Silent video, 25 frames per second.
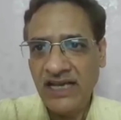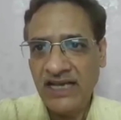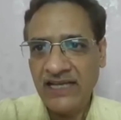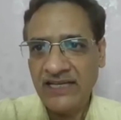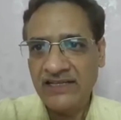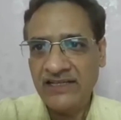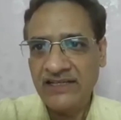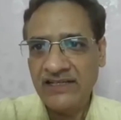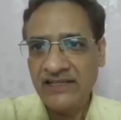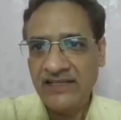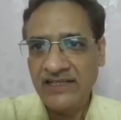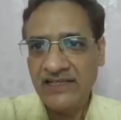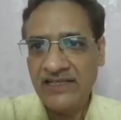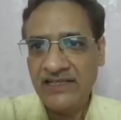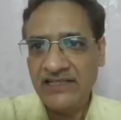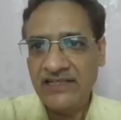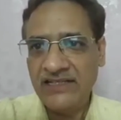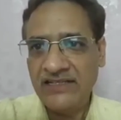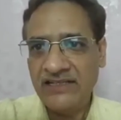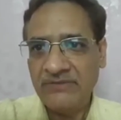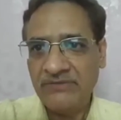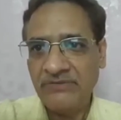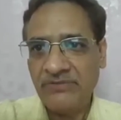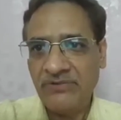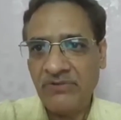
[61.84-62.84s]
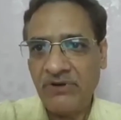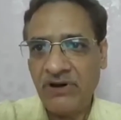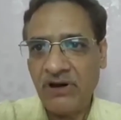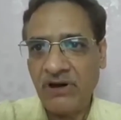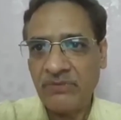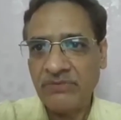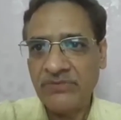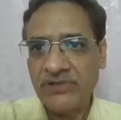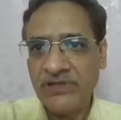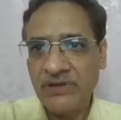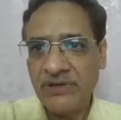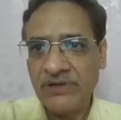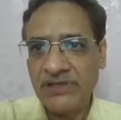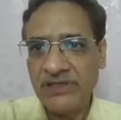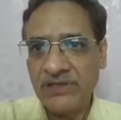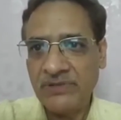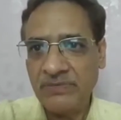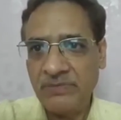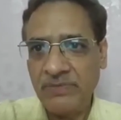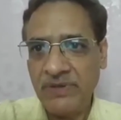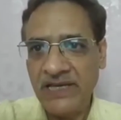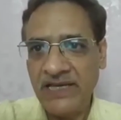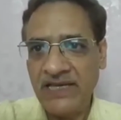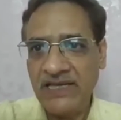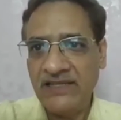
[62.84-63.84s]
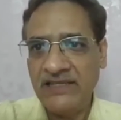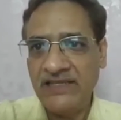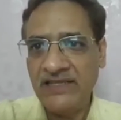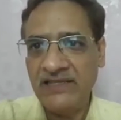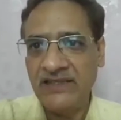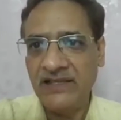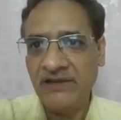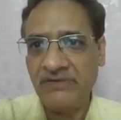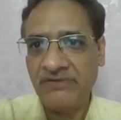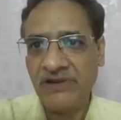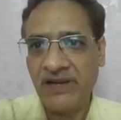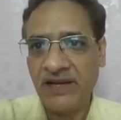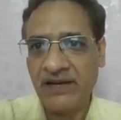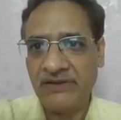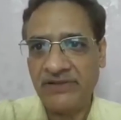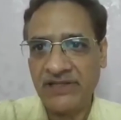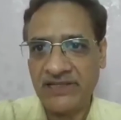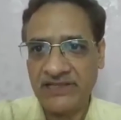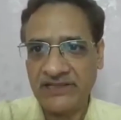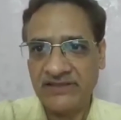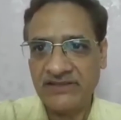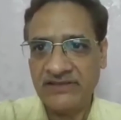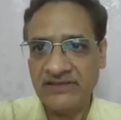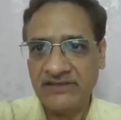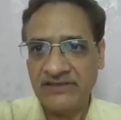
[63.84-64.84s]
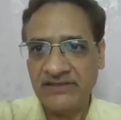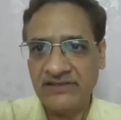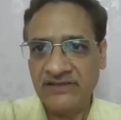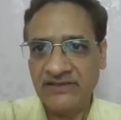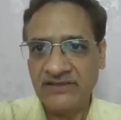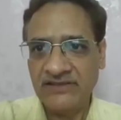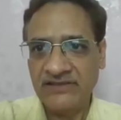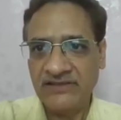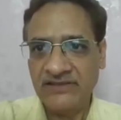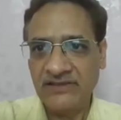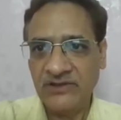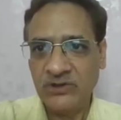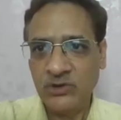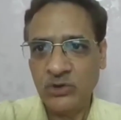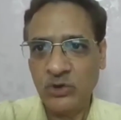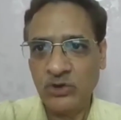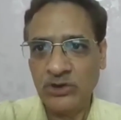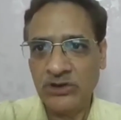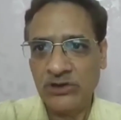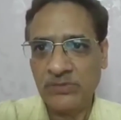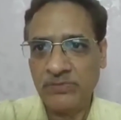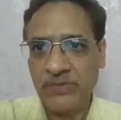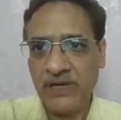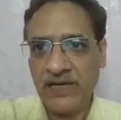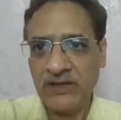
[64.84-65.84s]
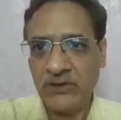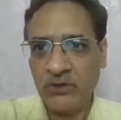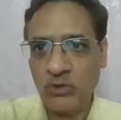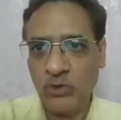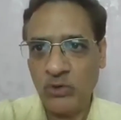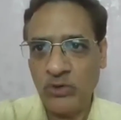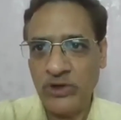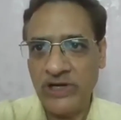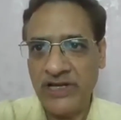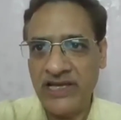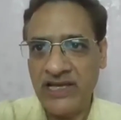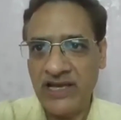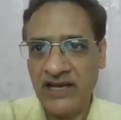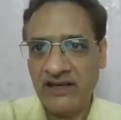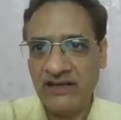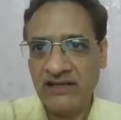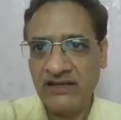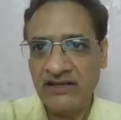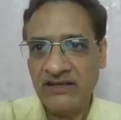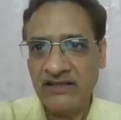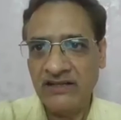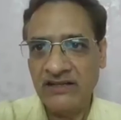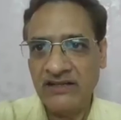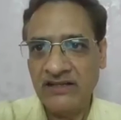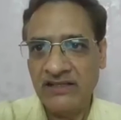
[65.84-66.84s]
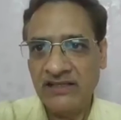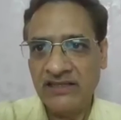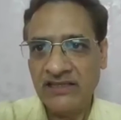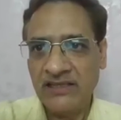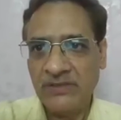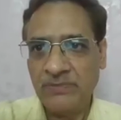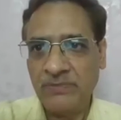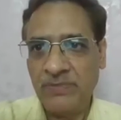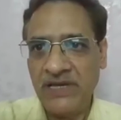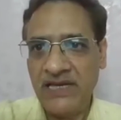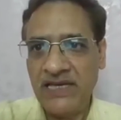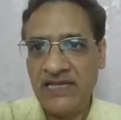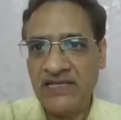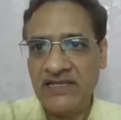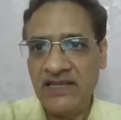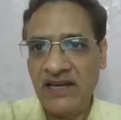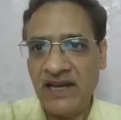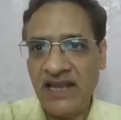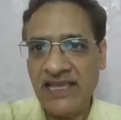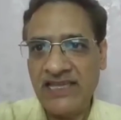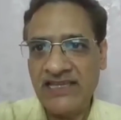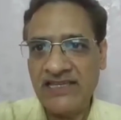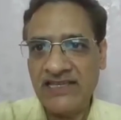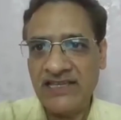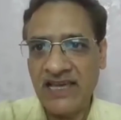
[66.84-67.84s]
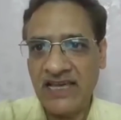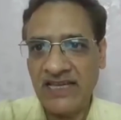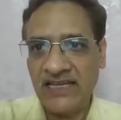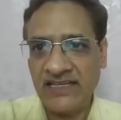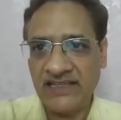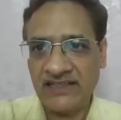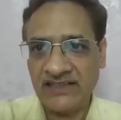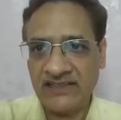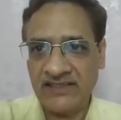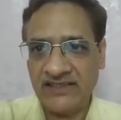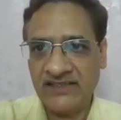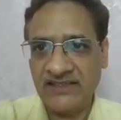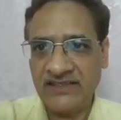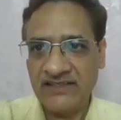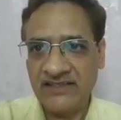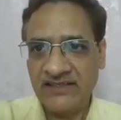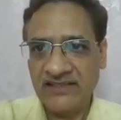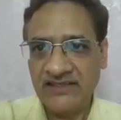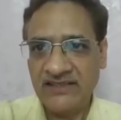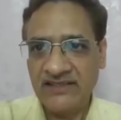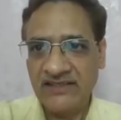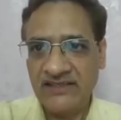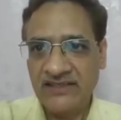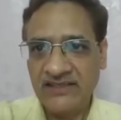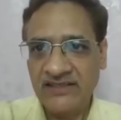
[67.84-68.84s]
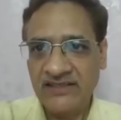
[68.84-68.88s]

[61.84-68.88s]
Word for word: and it forms a spathe in the flower. So spathodea, spathe like calyx.